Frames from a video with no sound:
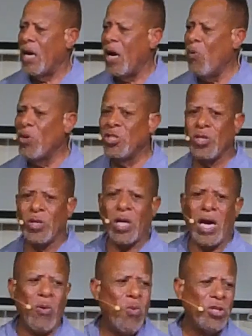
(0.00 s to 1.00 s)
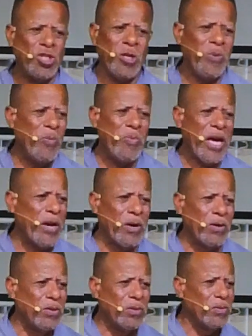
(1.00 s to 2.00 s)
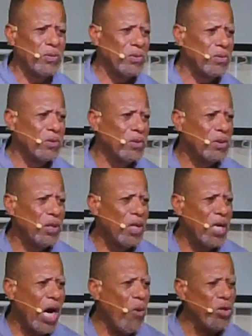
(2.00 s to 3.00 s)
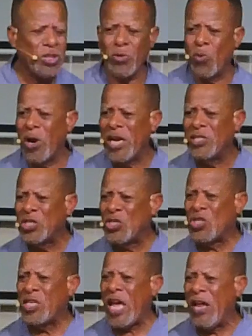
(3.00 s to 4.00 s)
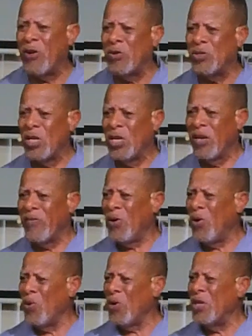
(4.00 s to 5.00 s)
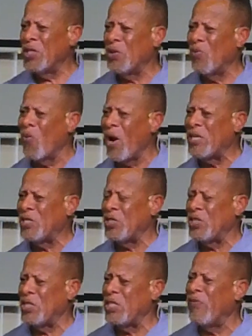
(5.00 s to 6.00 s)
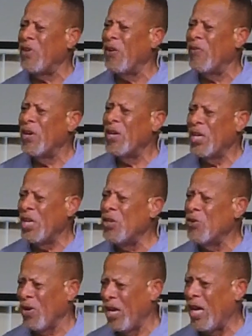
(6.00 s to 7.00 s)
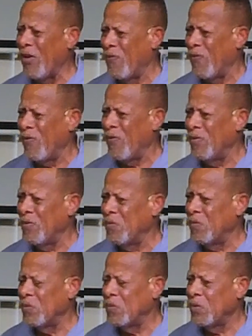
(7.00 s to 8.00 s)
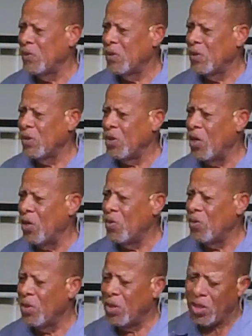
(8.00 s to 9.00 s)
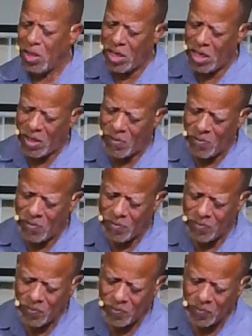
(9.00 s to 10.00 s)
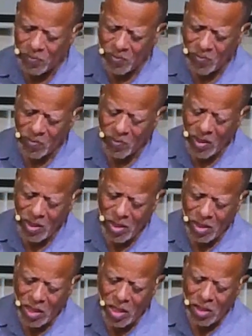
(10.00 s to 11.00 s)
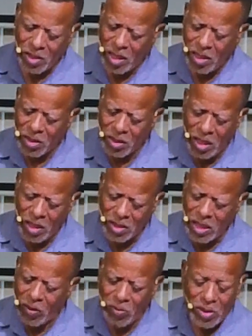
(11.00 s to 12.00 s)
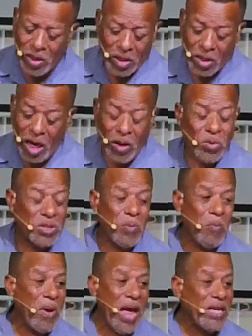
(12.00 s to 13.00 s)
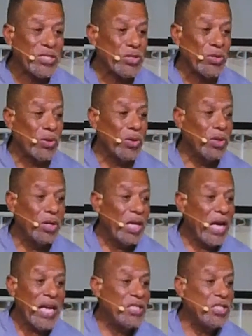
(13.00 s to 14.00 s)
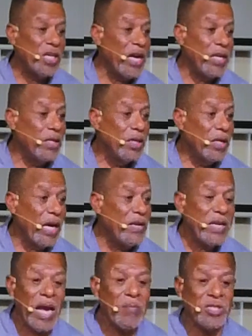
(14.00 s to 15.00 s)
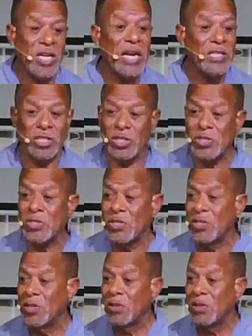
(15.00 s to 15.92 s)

I want you, I want you to be better. I want you to raise the standards of holiness and righteousness of, of in your life. You know? Um, God, God, God, God was a master at, at, at name changes.